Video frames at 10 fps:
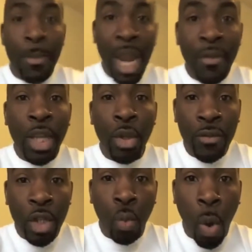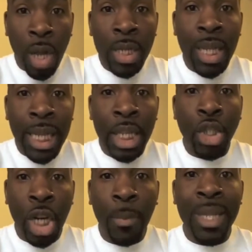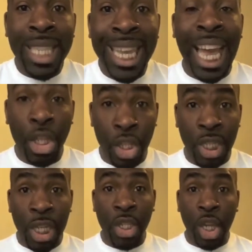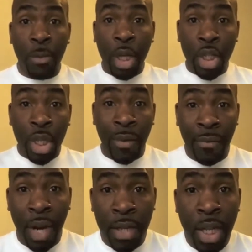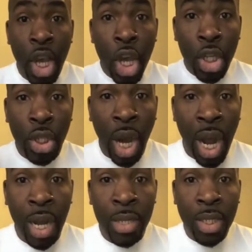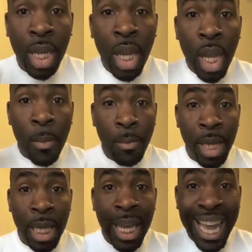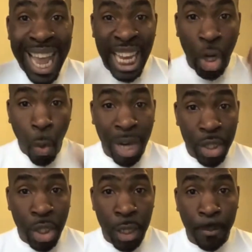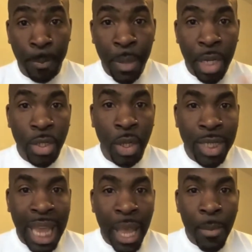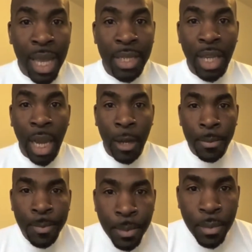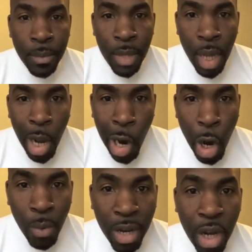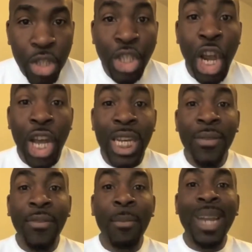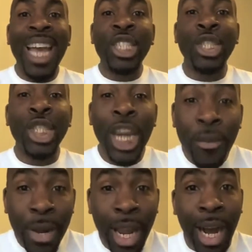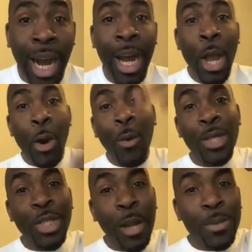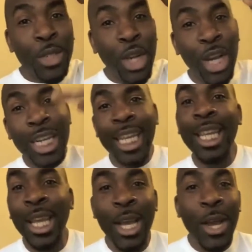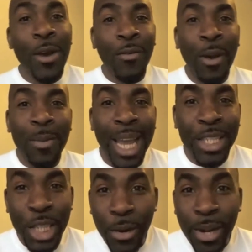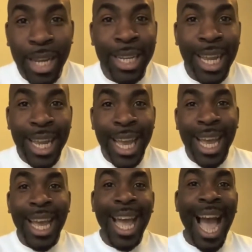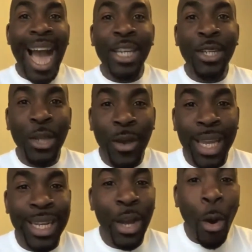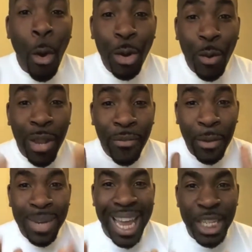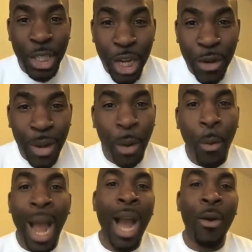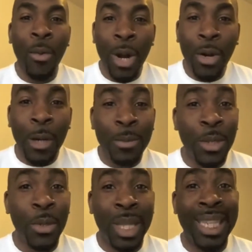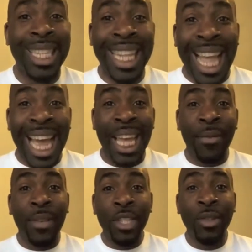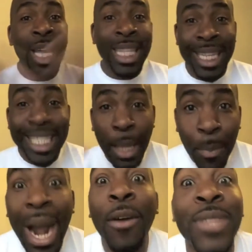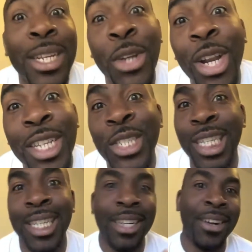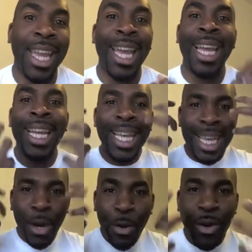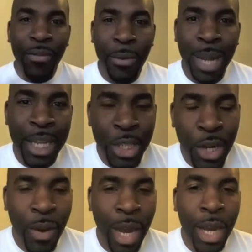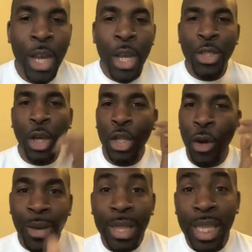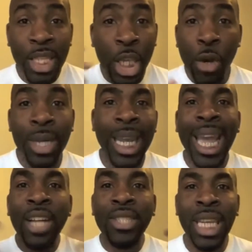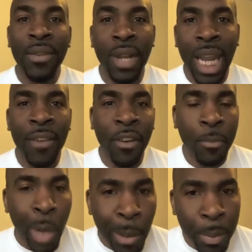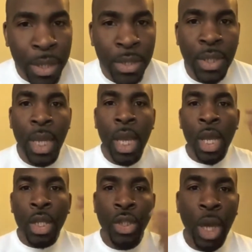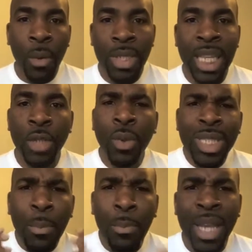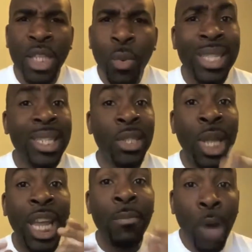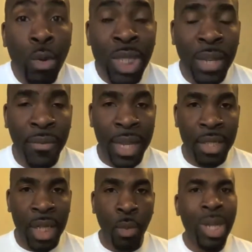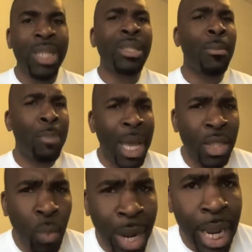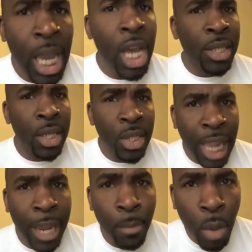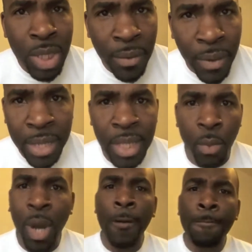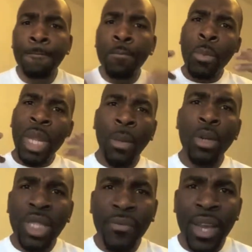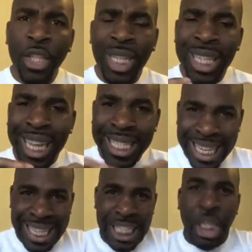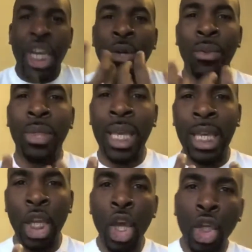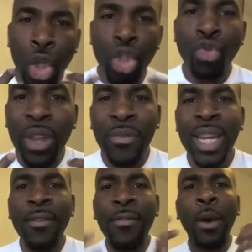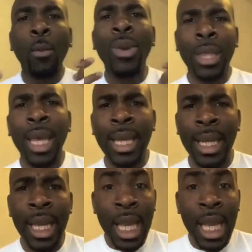Harry, you just won the Shut Up and Take Action t shirt because you're the first to ask me a question. So Sam has, um, oh, we got Shirley from Nigeria. What's up, Shirley from Nigeria? Yeah? How you doing? All the way from Nigeria. Wow, welcome to this live This is the power of technology, okay? All the way from Nigeria. So you're in this Q&A, how to live a life of purpose. Someone says, what's the best way to stay motivated? What is the best way to stay motivated? Well, motivation is an internal thing. You're driven from within.